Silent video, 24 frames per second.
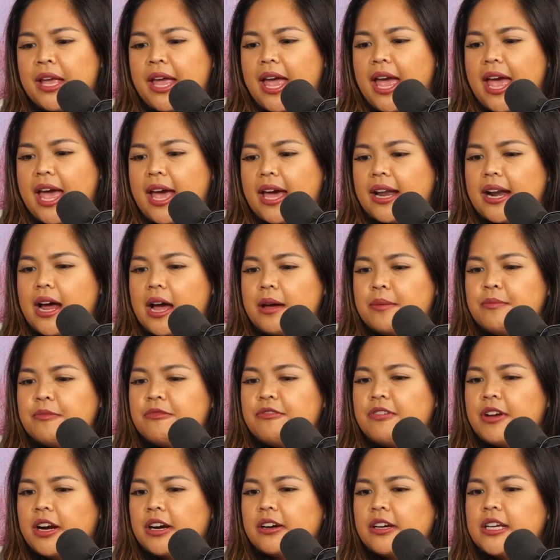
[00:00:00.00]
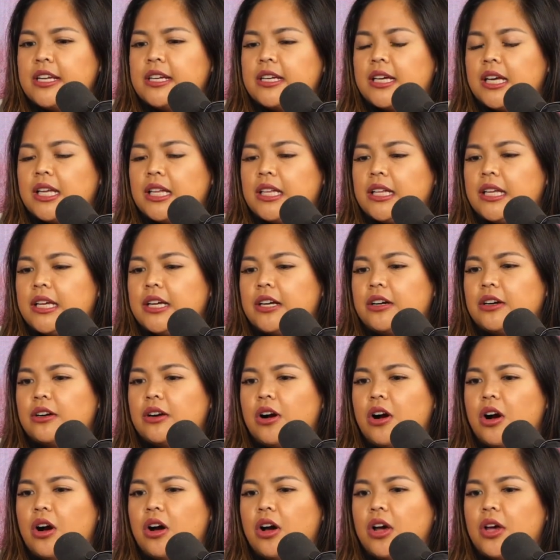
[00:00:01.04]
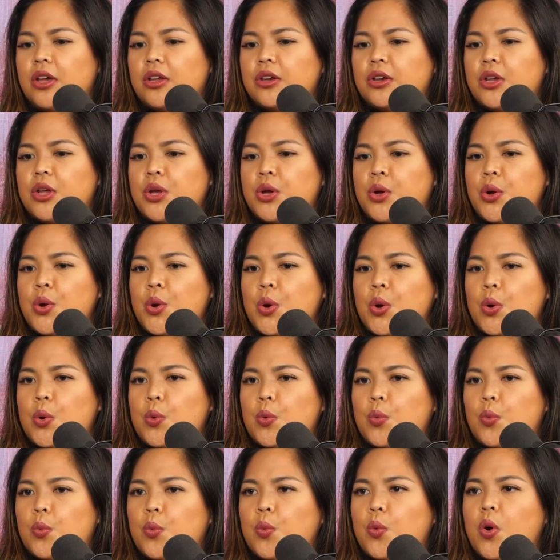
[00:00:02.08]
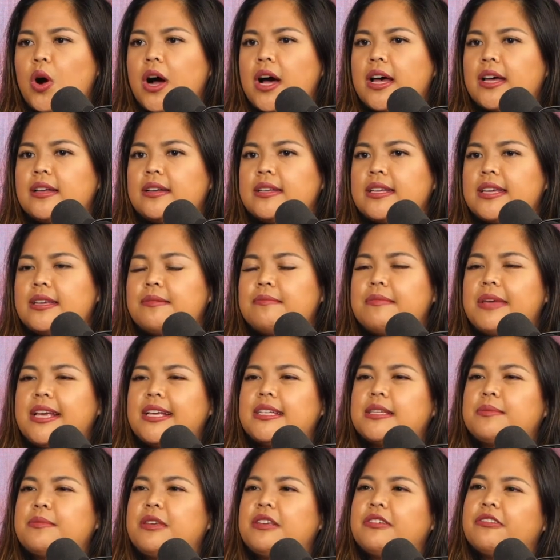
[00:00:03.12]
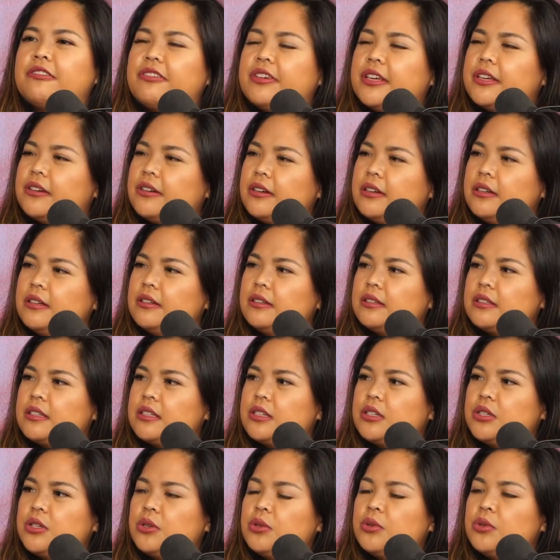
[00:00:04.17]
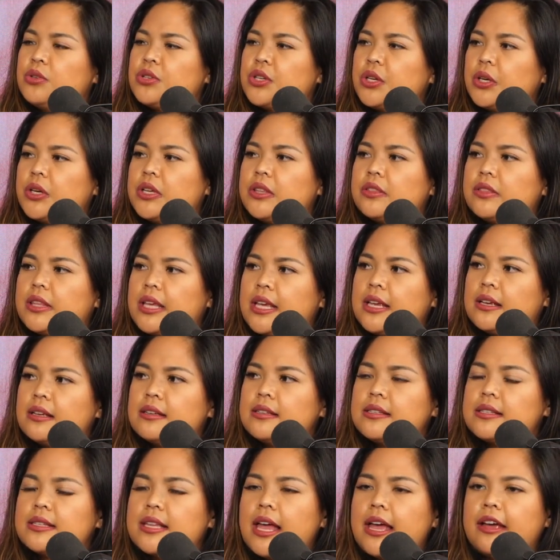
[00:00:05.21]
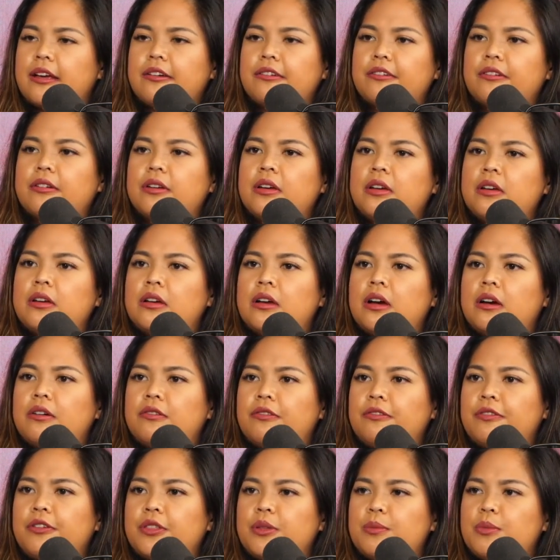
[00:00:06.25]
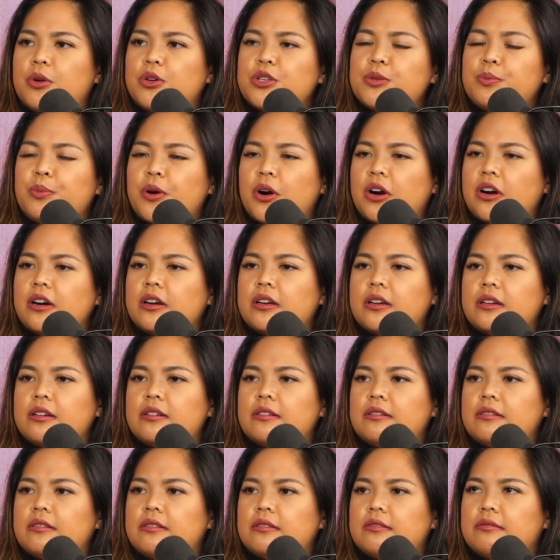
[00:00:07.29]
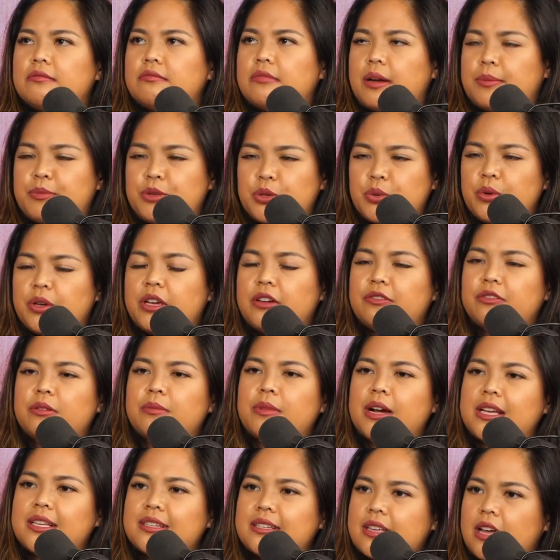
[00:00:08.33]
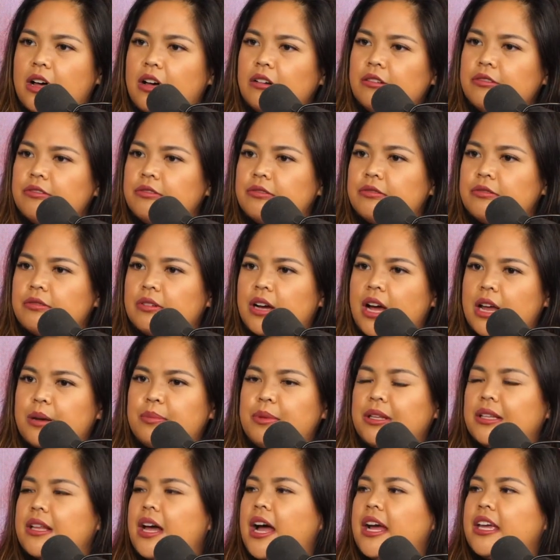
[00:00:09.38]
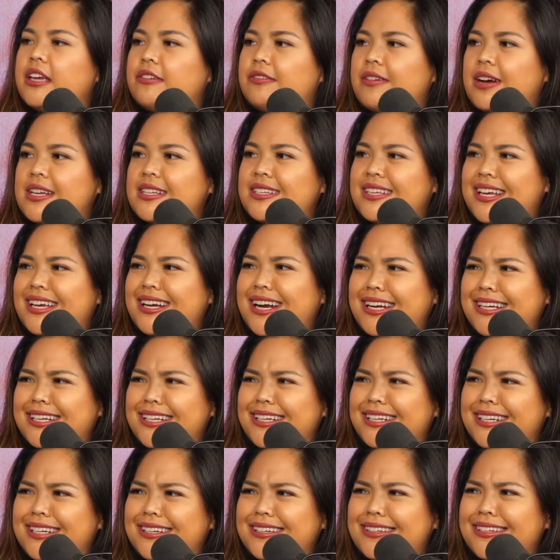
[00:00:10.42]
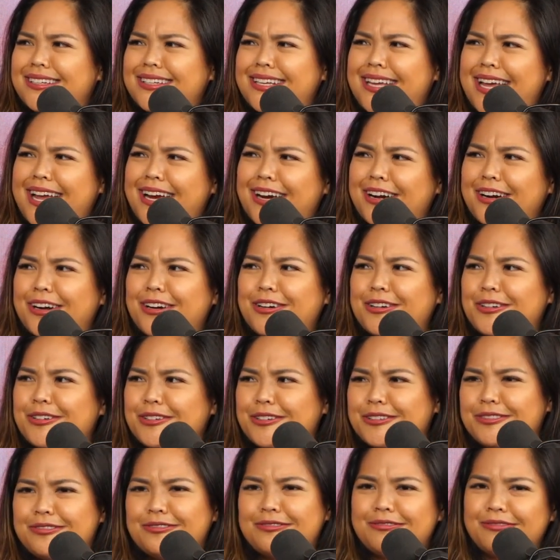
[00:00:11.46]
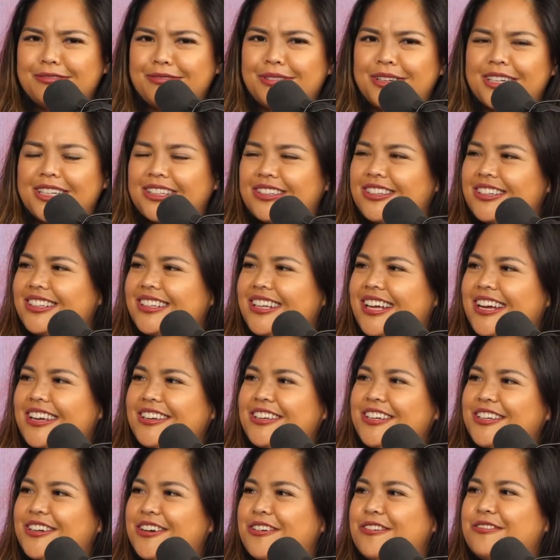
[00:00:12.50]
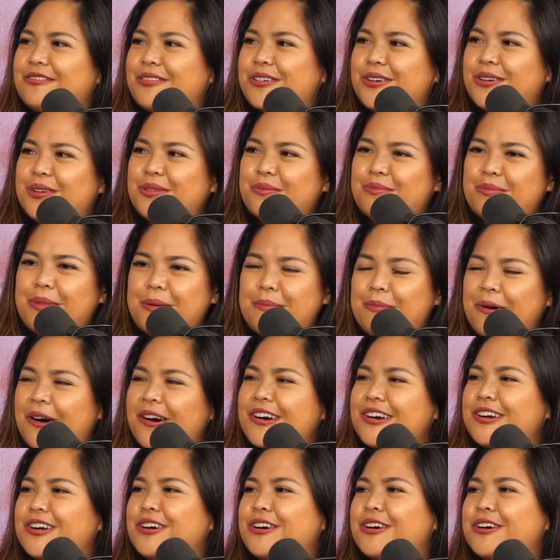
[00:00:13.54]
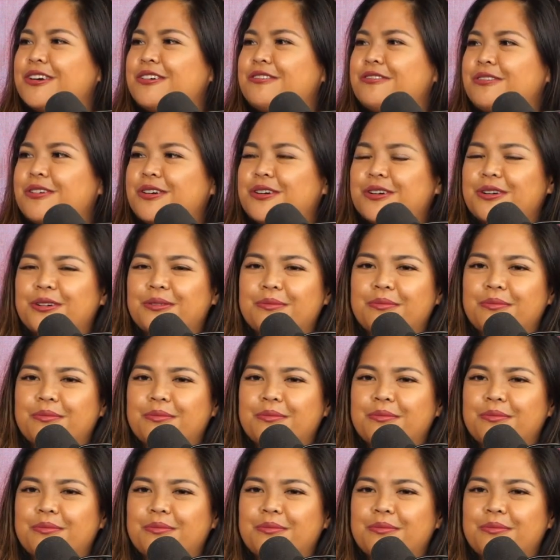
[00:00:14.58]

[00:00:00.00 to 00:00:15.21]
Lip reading: And I'm very clear on what it makes me feel to do certain things. Like for the most part, I'm doing it for myself. I'd be lying if I said I didn't care what it looked like, for my partner, for